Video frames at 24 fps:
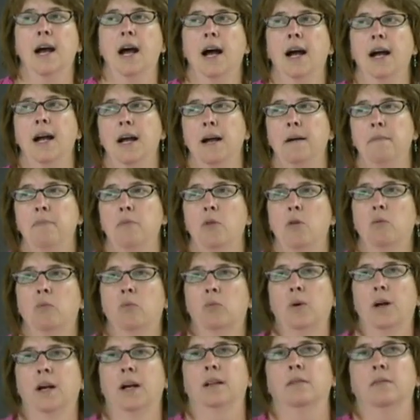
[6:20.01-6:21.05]

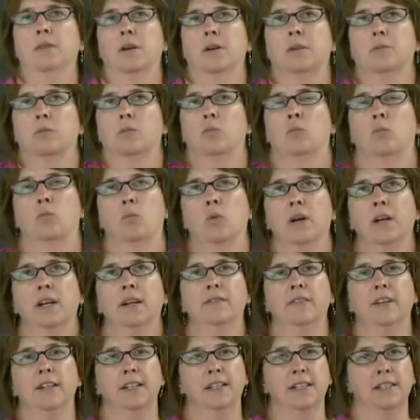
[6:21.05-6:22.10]
Well, one
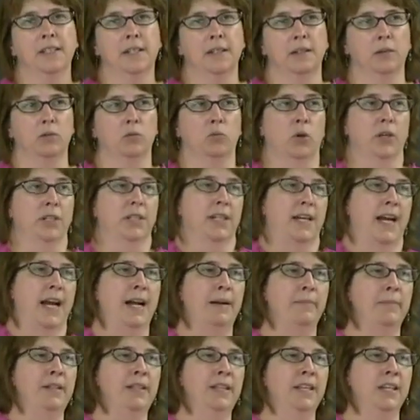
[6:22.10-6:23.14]
of it is what's
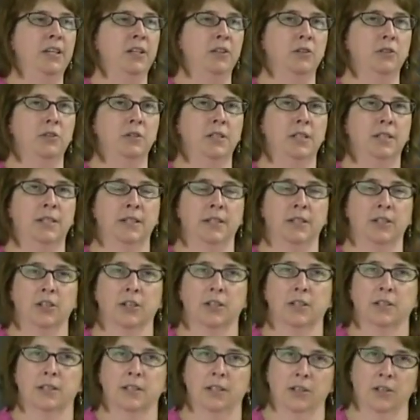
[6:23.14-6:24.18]
commonly used in
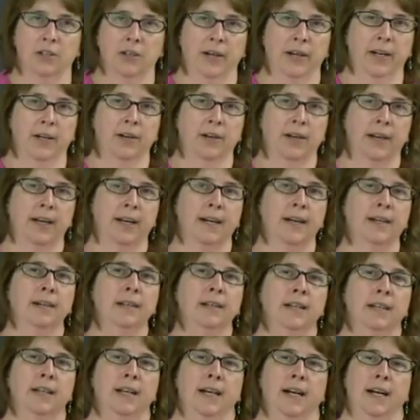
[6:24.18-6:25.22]
your area,
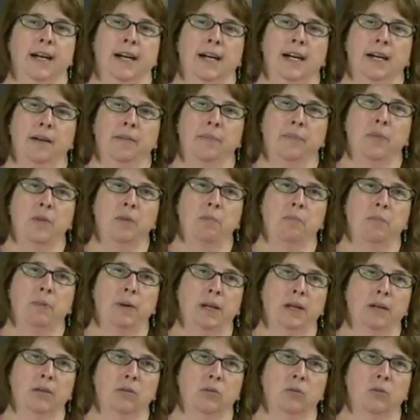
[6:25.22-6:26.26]

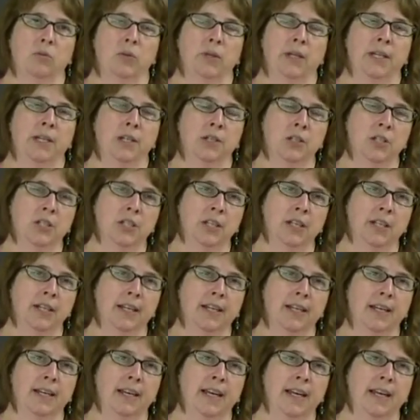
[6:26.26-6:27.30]
but we
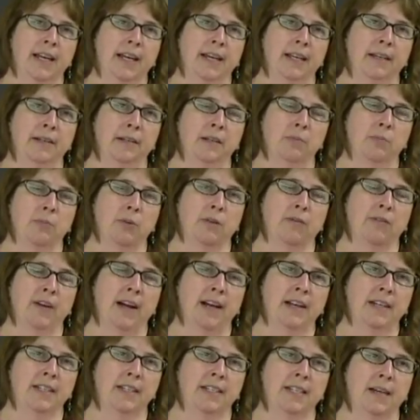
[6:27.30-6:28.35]
usually can
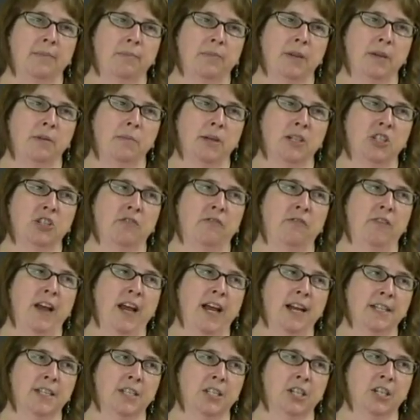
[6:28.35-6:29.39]
provide something much
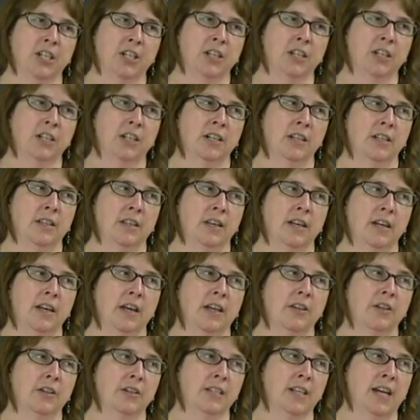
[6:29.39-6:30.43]
faster than
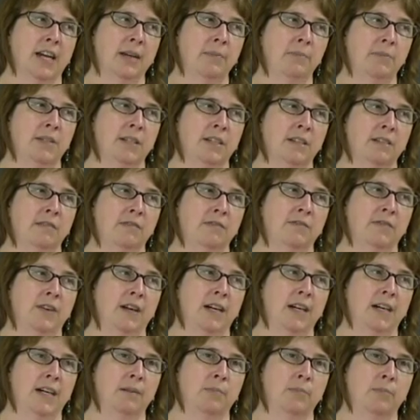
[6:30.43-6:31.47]
other types of
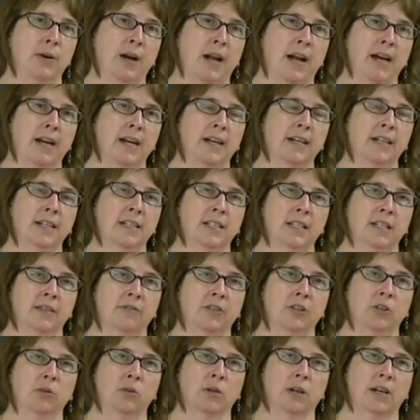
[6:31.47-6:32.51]
products if
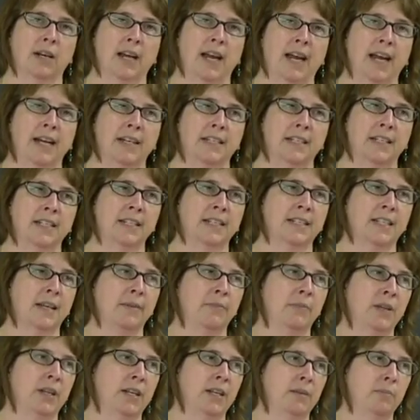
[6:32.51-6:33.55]
you were casting
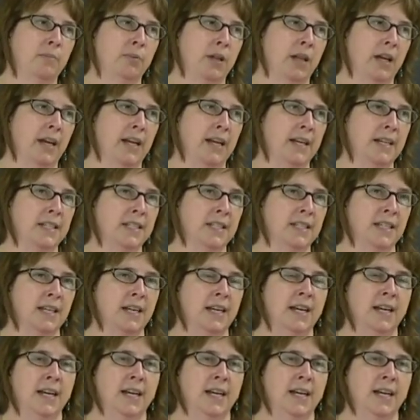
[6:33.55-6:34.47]
something in place.